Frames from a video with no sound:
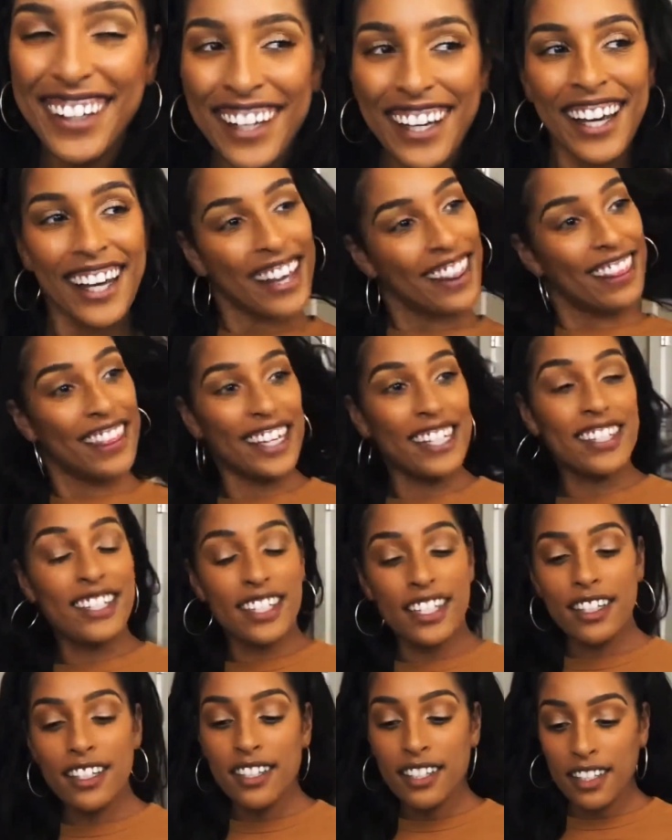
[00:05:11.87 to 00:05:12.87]
They
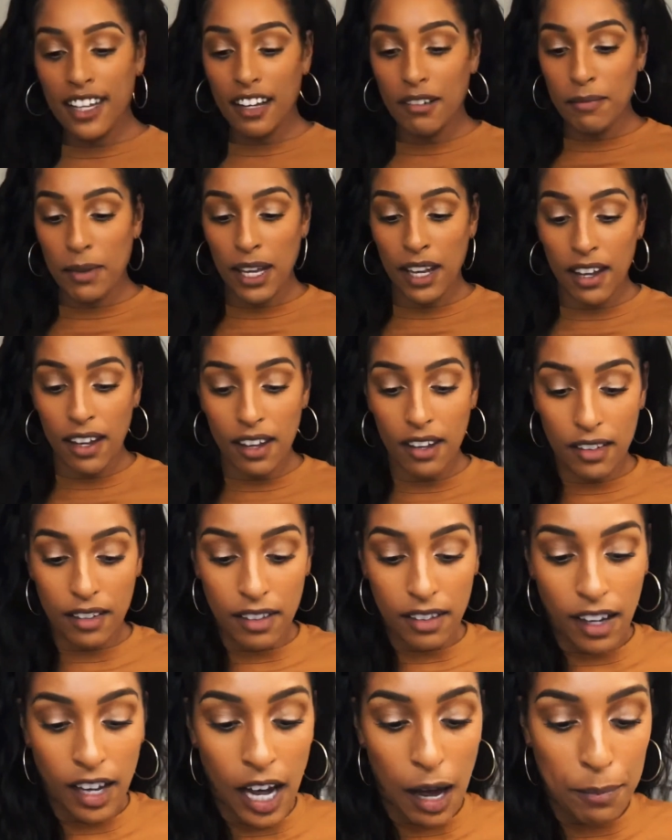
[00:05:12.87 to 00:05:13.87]
did send me
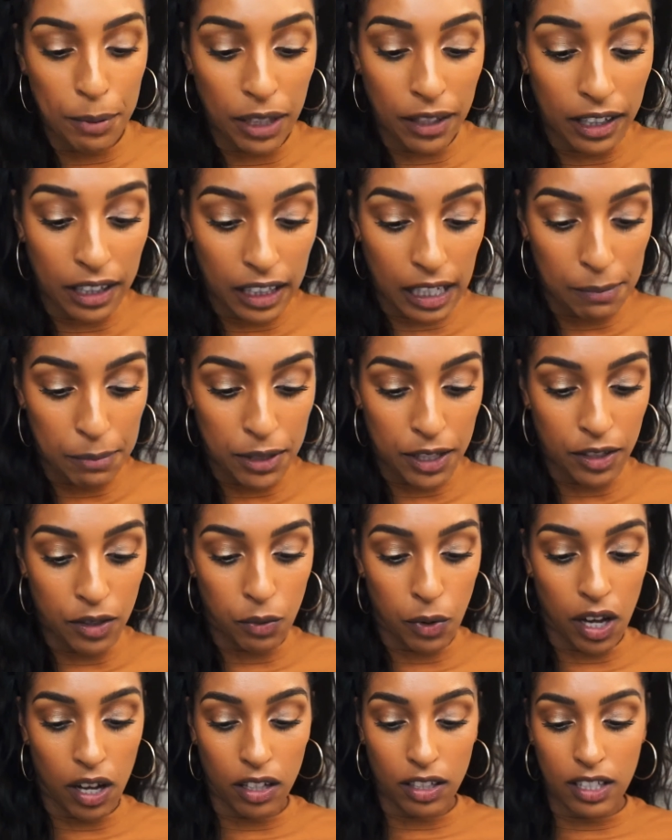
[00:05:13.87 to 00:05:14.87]
a couple of clips as
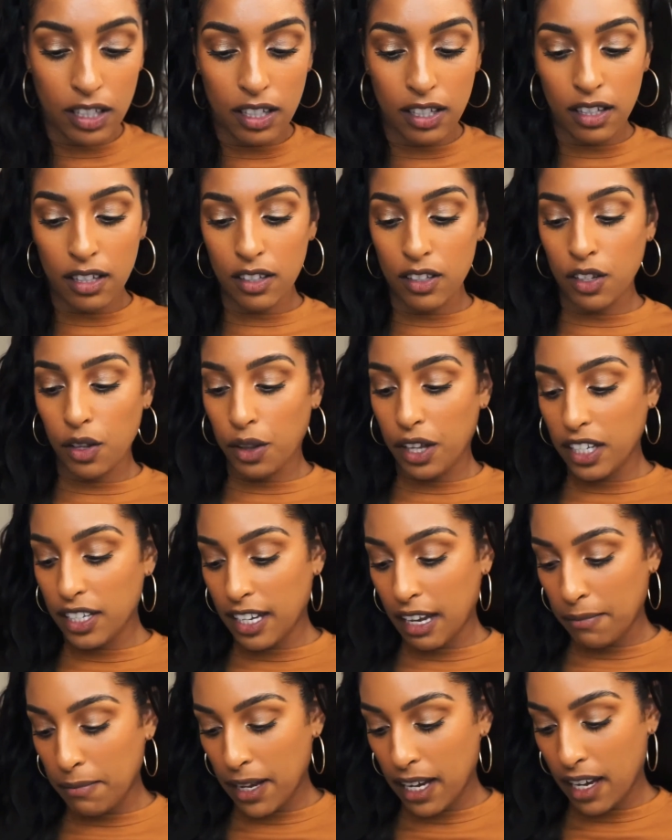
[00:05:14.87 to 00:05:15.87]
well. So they sent
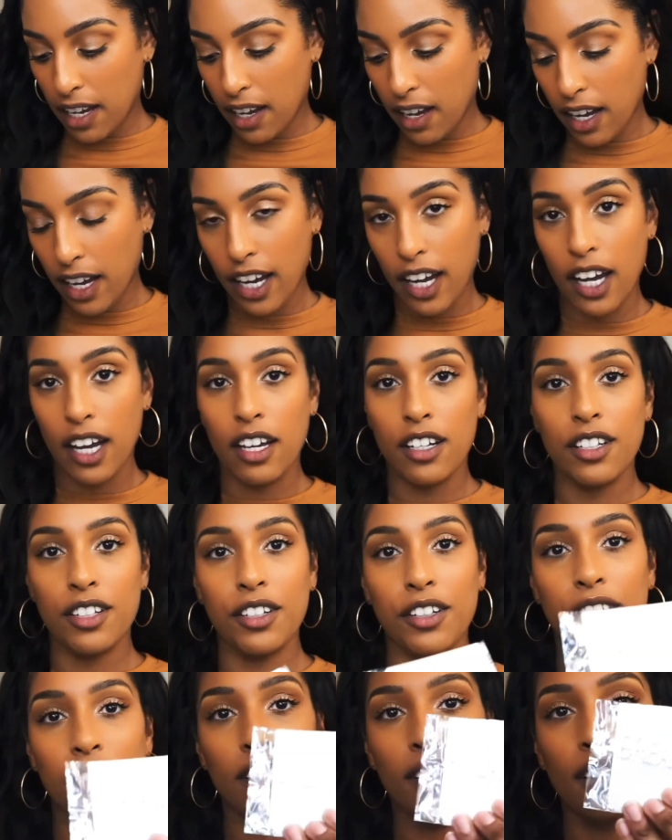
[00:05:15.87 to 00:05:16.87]
me a
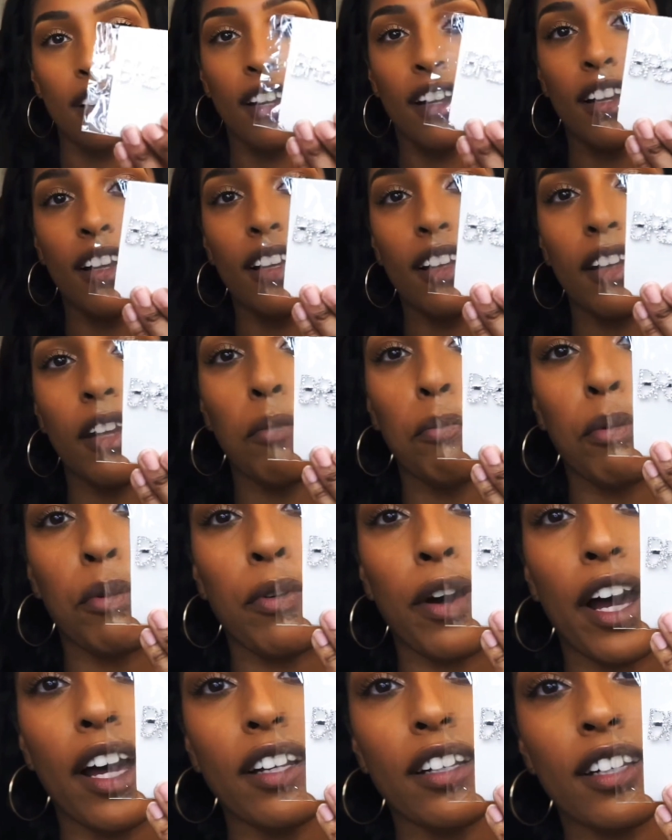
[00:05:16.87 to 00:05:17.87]
little
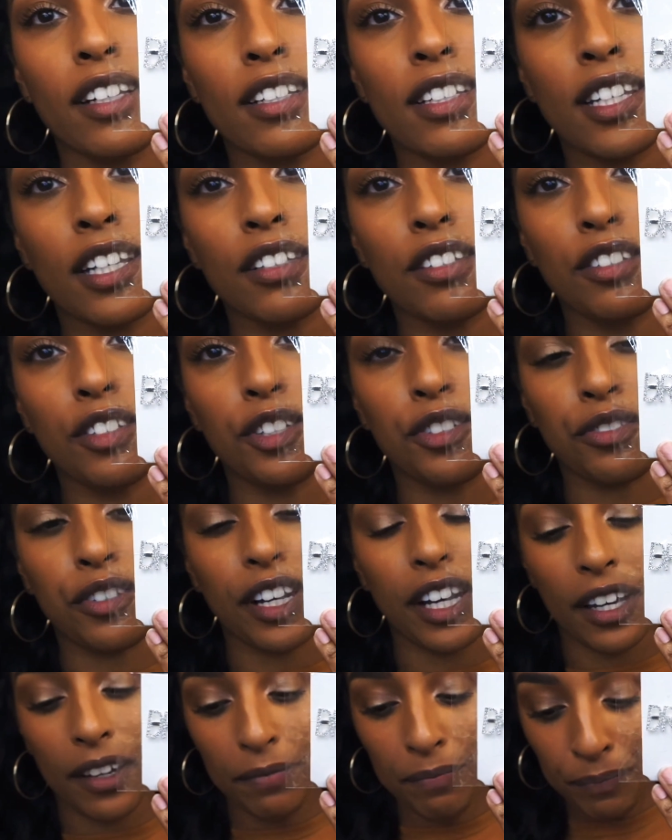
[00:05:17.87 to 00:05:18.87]
barrette that says
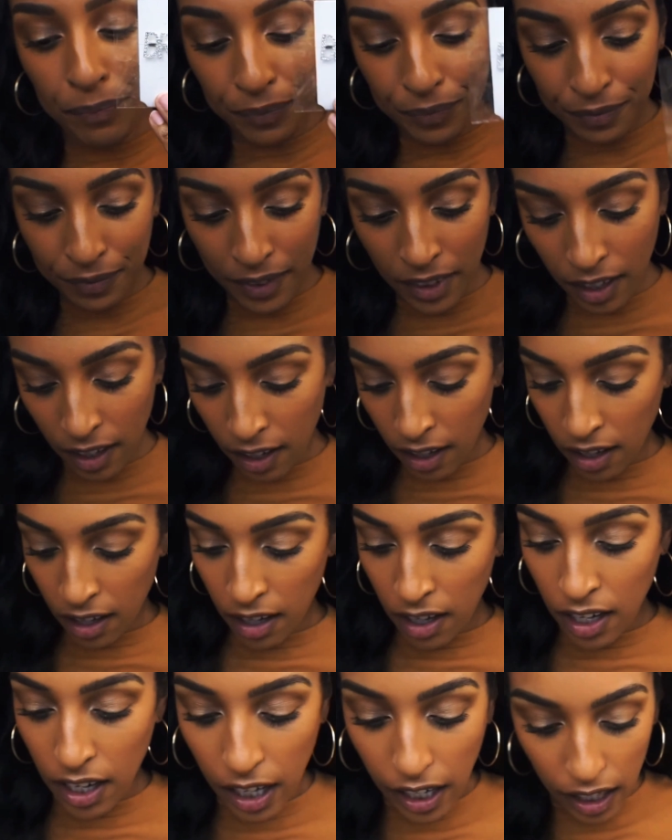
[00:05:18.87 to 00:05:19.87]
Dream
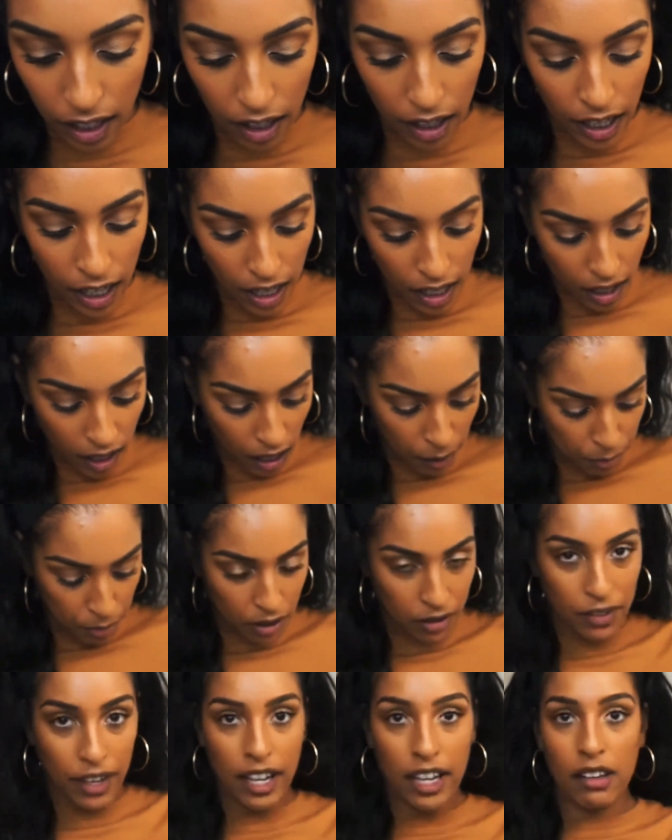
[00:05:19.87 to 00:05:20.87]
and a couple of
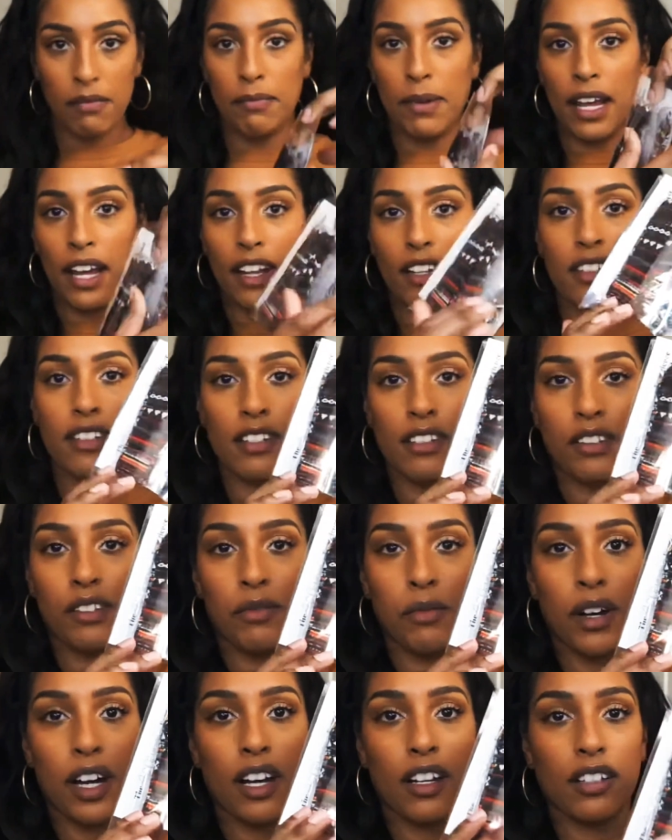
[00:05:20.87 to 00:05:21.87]
headbands as well.